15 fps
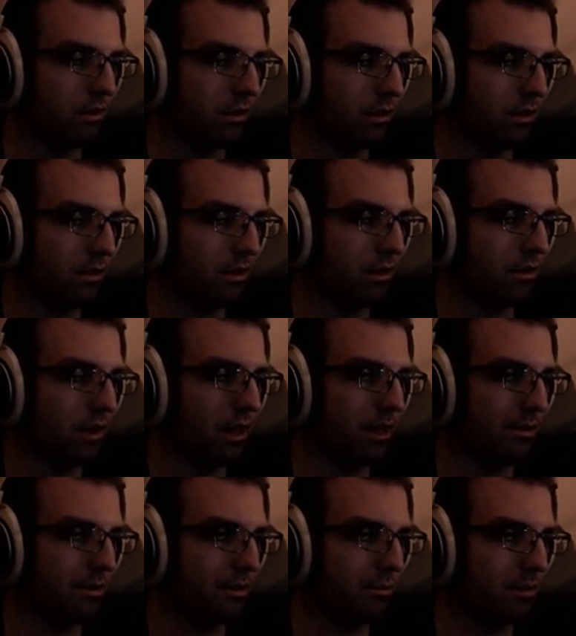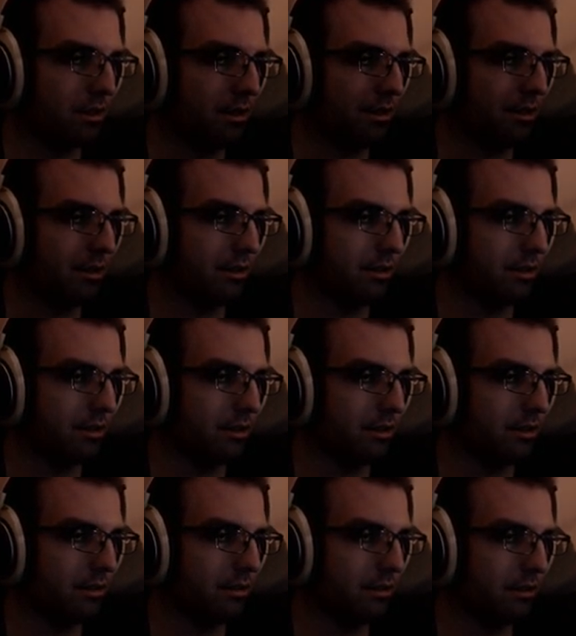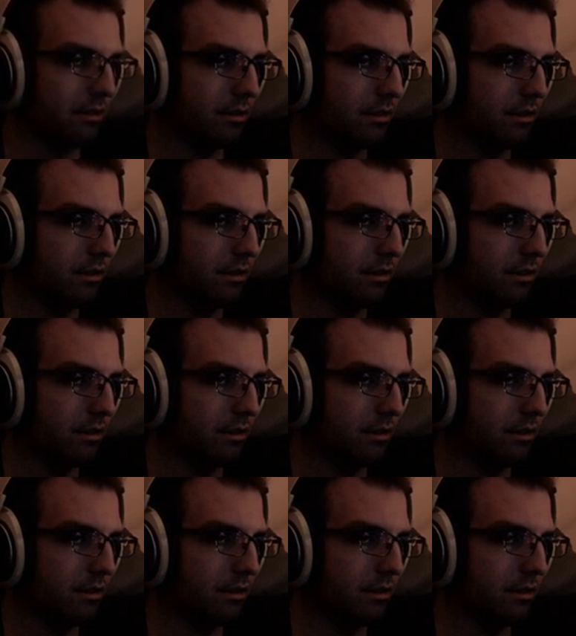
you know, don't interact with the material at all or